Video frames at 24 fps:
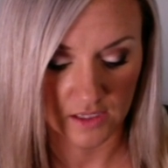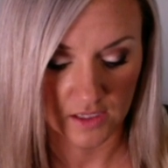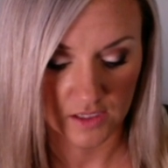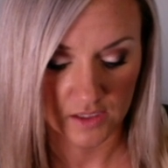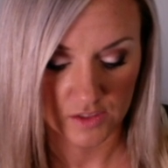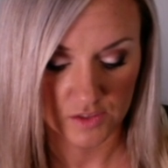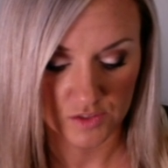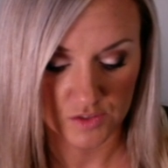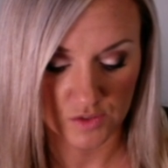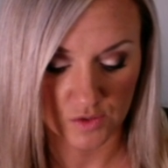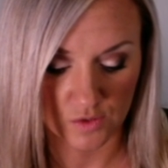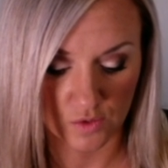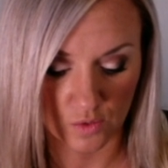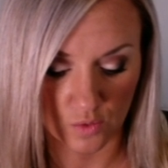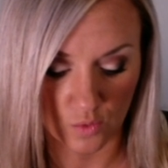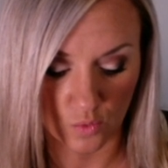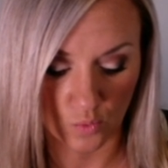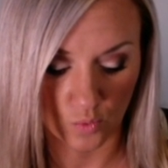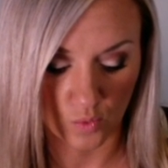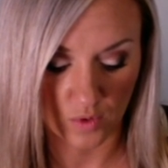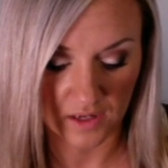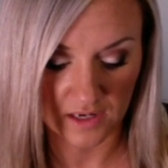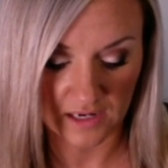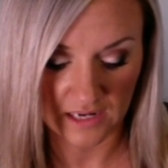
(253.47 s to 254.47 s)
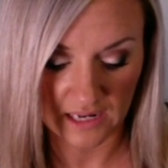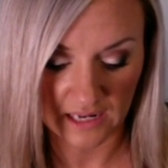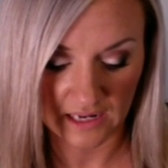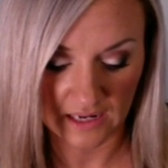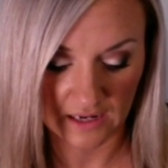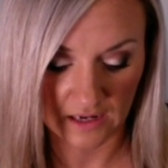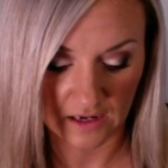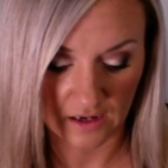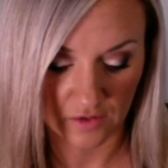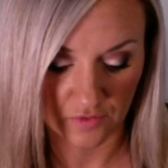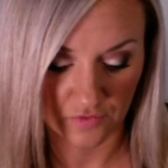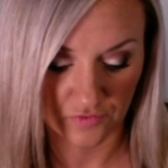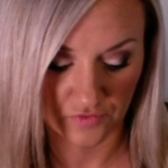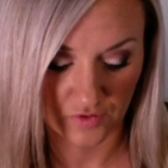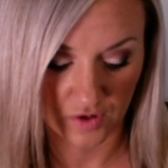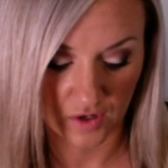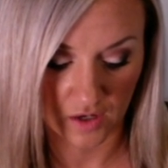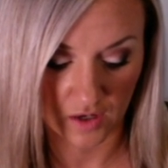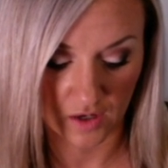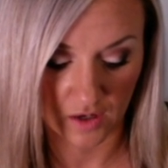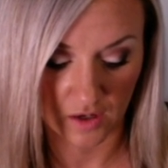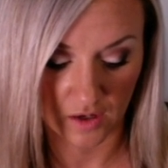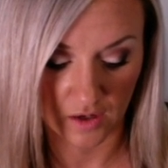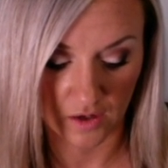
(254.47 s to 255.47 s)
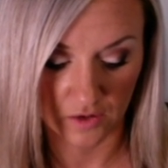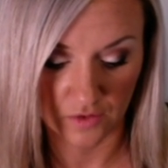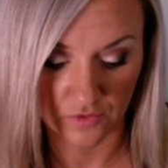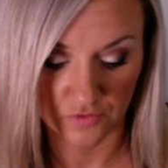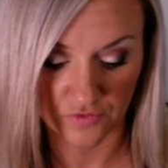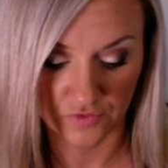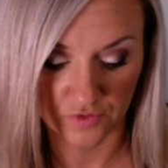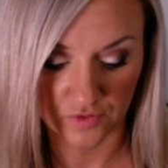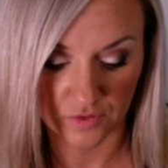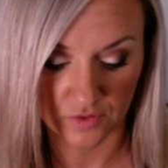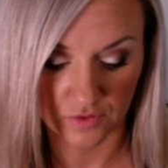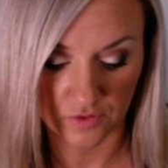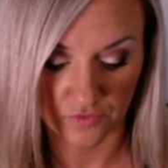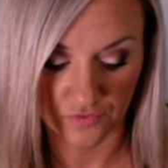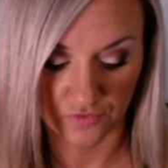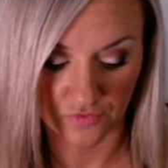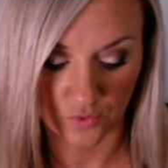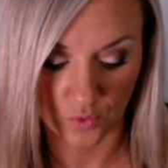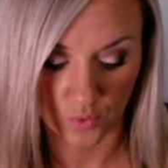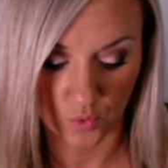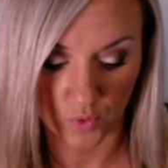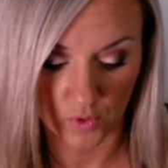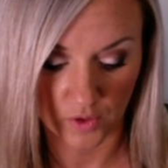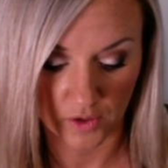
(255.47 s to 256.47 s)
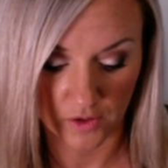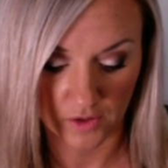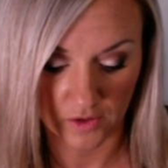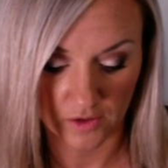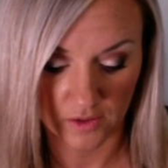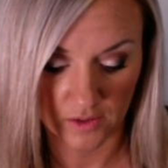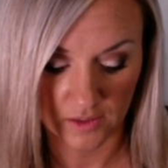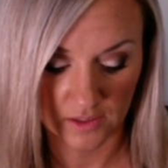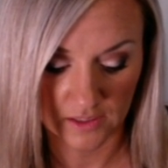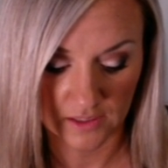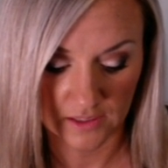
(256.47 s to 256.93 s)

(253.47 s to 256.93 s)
So 1/2 of the 4